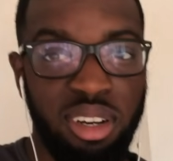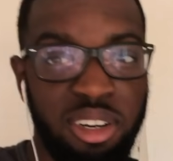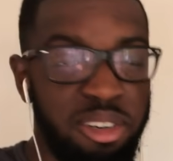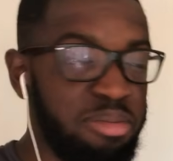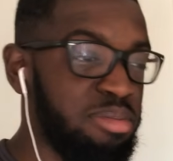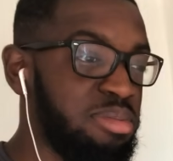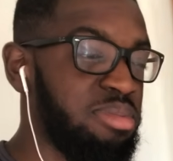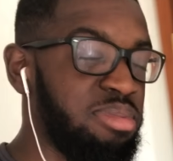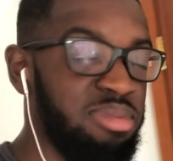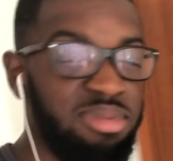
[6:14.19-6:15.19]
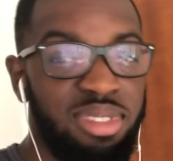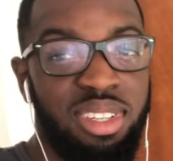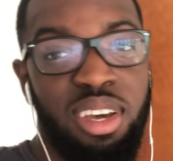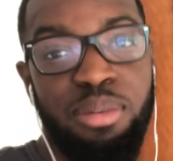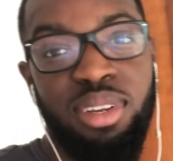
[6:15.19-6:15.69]
Um, and
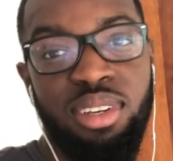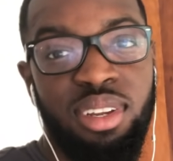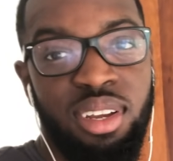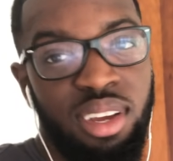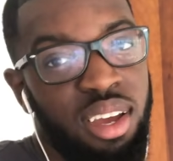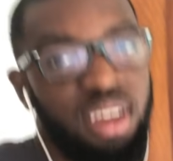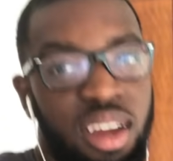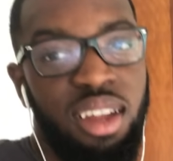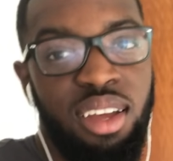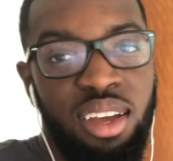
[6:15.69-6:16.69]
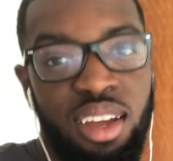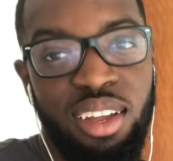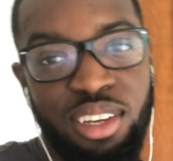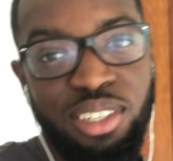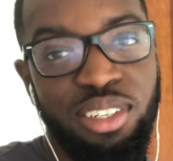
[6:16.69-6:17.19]
yeah, man,
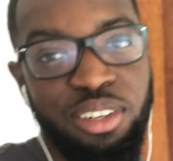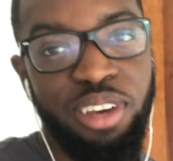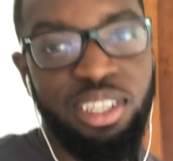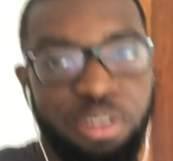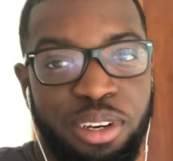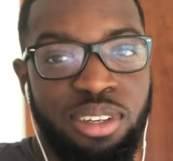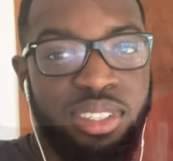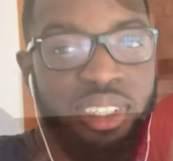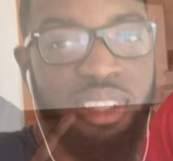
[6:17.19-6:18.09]
show you guys how it goes.